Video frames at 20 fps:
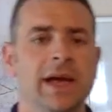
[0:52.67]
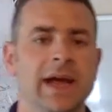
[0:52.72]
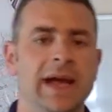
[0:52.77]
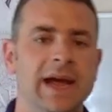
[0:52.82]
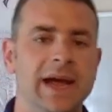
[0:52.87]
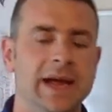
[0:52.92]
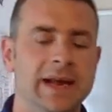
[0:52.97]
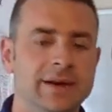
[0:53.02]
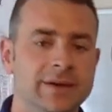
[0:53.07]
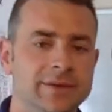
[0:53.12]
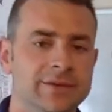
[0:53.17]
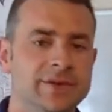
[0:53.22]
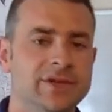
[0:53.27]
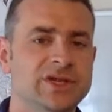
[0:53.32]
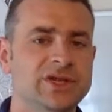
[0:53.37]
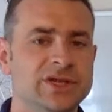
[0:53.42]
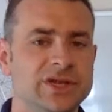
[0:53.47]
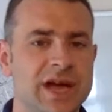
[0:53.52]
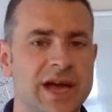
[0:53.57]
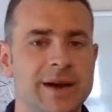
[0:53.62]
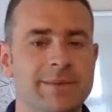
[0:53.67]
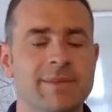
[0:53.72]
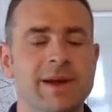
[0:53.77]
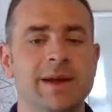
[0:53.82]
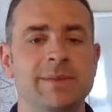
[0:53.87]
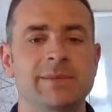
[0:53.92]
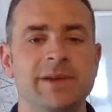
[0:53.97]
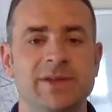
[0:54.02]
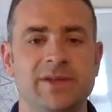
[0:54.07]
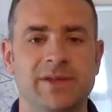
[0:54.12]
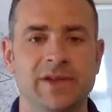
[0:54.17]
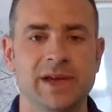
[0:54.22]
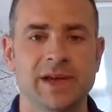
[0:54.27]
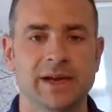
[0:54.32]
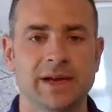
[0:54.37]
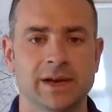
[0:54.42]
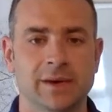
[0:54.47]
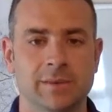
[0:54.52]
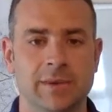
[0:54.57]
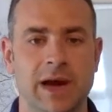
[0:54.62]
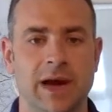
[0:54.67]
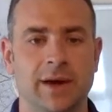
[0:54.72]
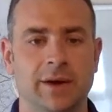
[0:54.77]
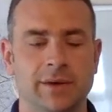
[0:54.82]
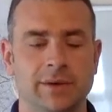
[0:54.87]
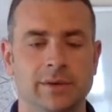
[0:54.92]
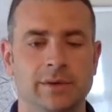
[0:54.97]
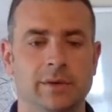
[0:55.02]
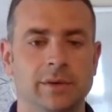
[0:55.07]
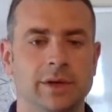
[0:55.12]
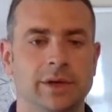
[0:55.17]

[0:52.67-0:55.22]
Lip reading: And this has kind of made me think about,